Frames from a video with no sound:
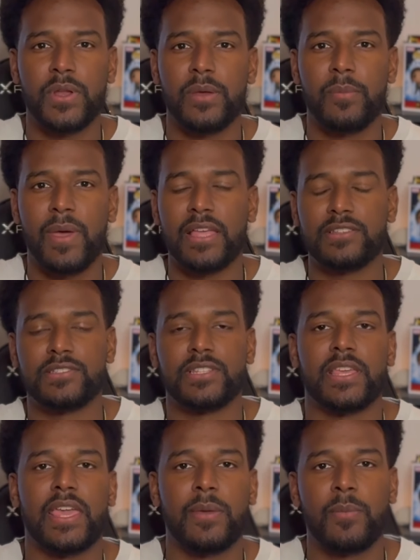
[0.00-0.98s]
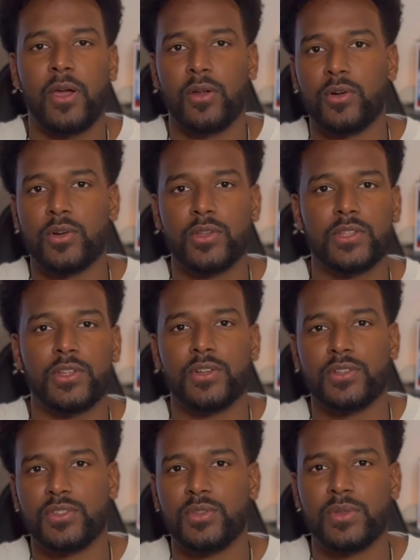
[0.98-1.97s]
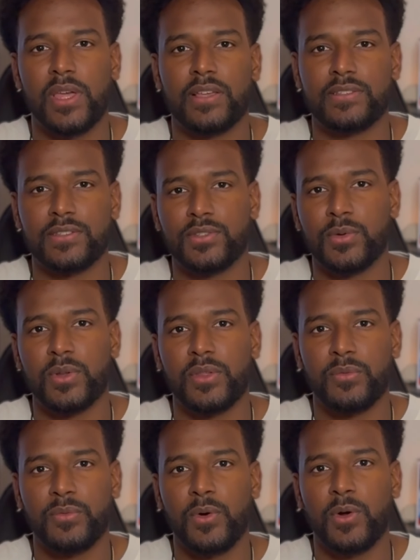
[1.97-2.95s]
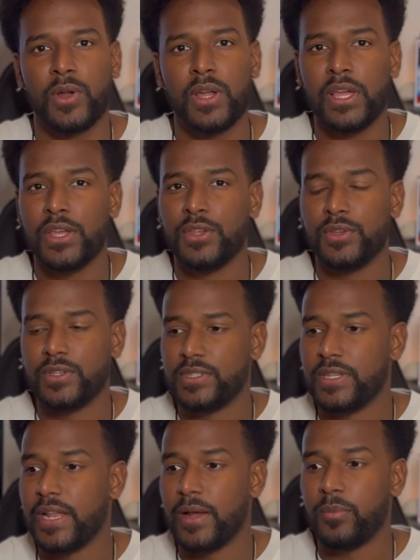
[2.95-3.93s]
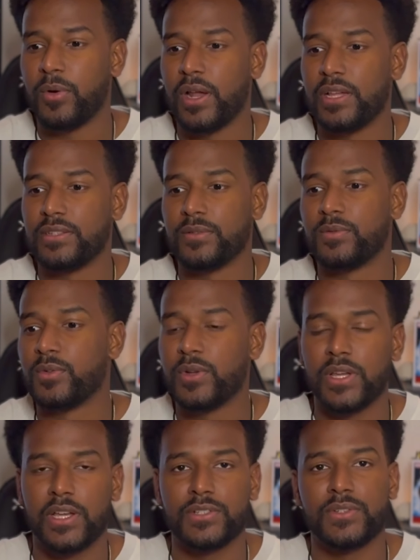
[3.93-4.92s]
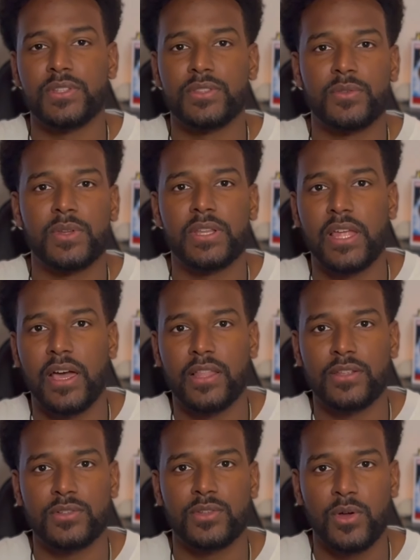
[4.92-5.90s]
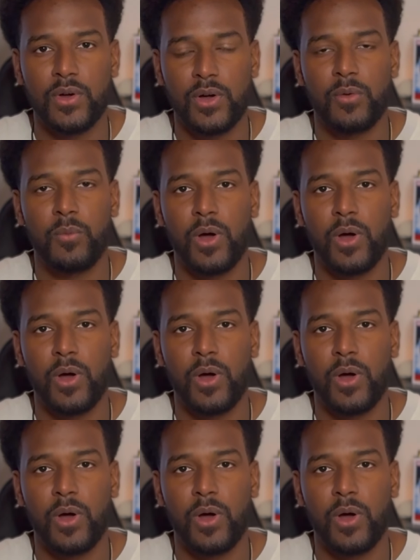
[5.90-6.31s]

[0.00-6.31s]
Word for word: Reimagines that came out earlier in 2024, you can see that price of $303 on